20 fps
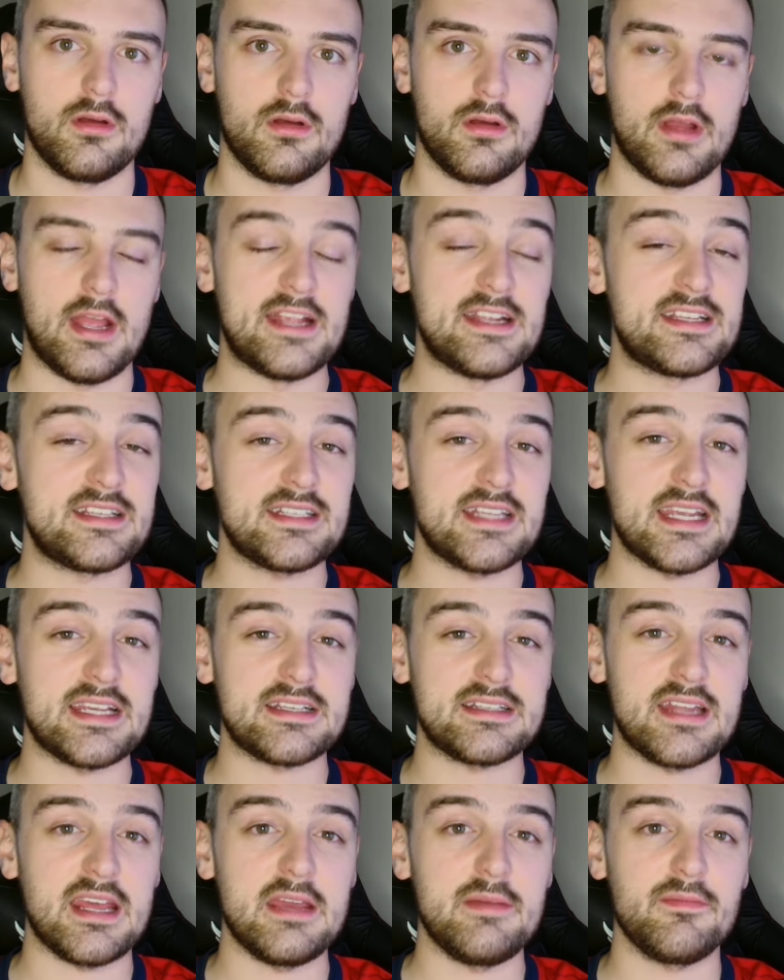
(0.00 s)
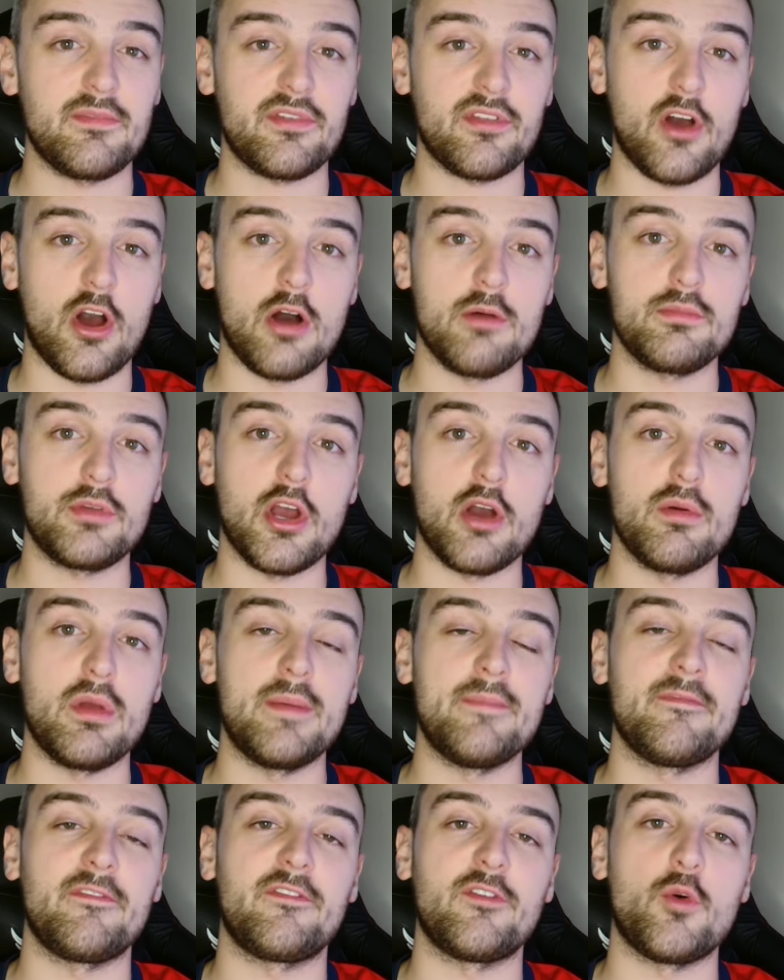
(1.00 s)
In 16th, I'm
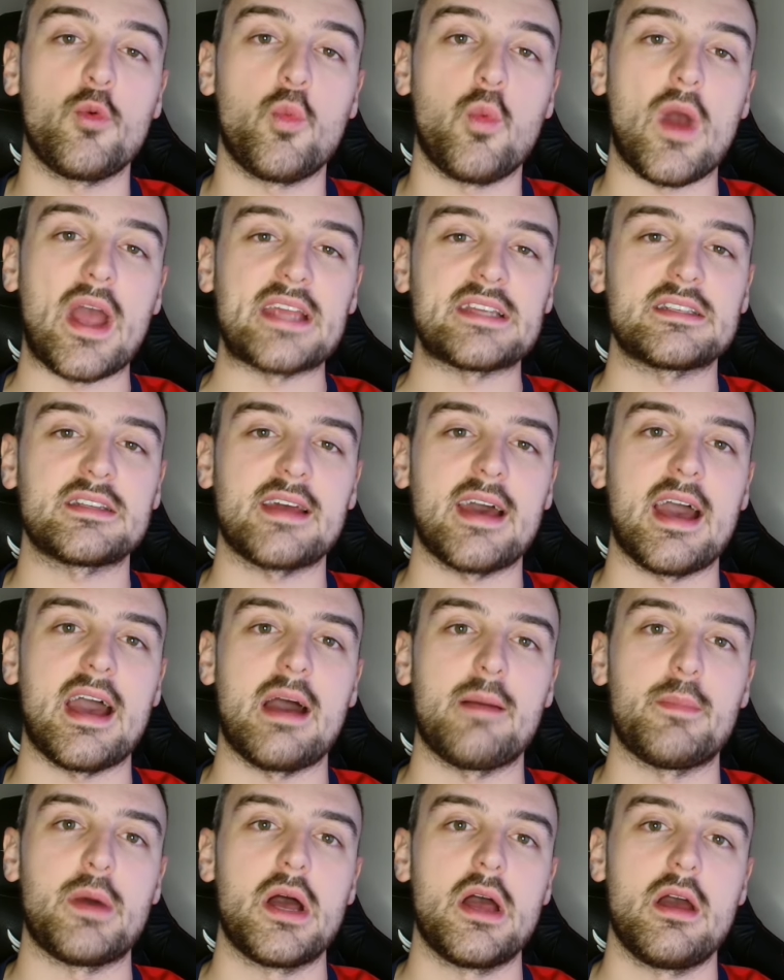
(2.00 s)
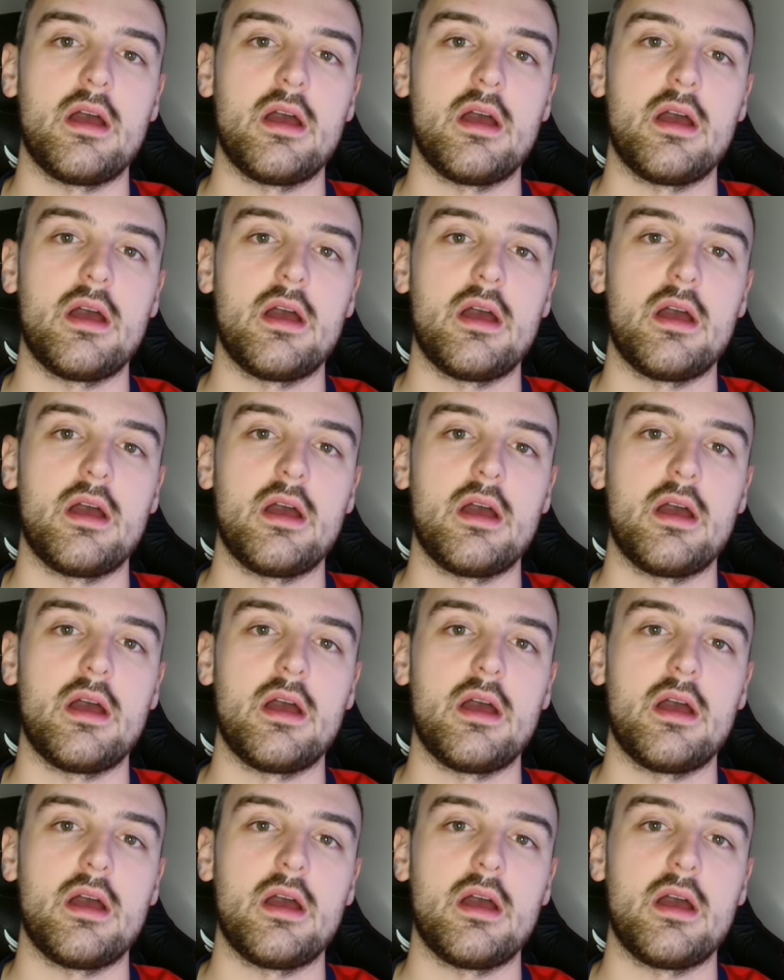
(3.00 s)
going for West Ham.